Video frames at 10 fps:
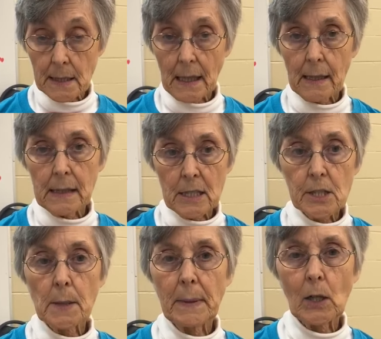It needs
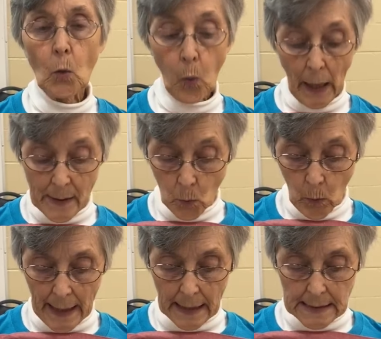to be quite
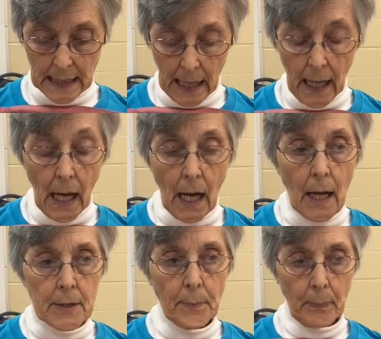wet.
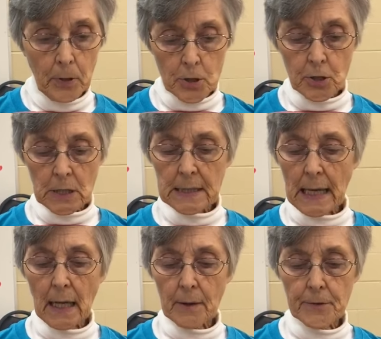Push it
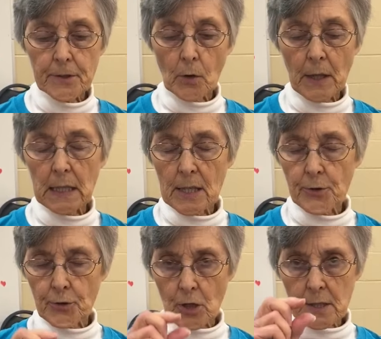down so that
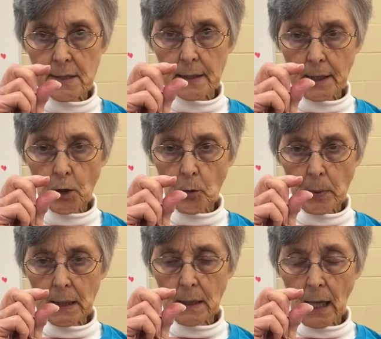it's just a little
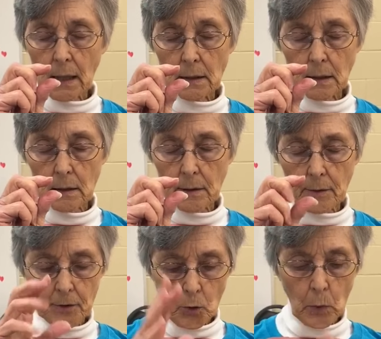bit,
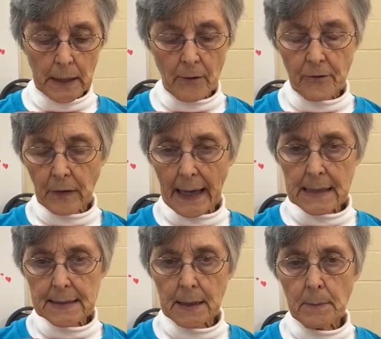you want it flat
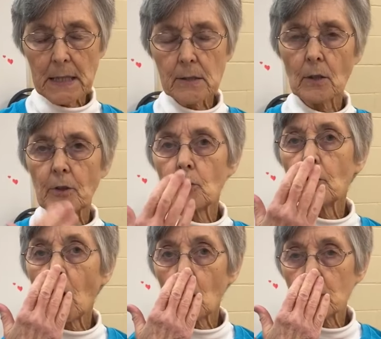as can be so their
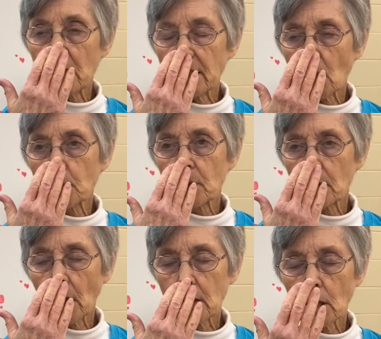nose, they
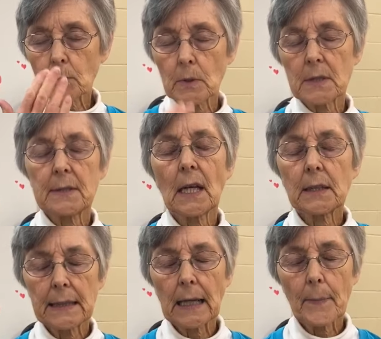don't suck
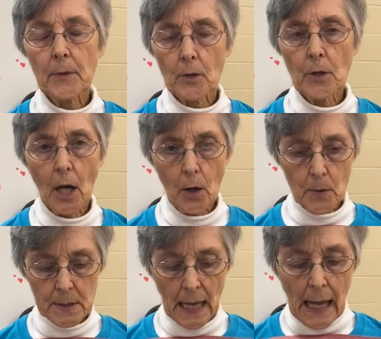it up their nose.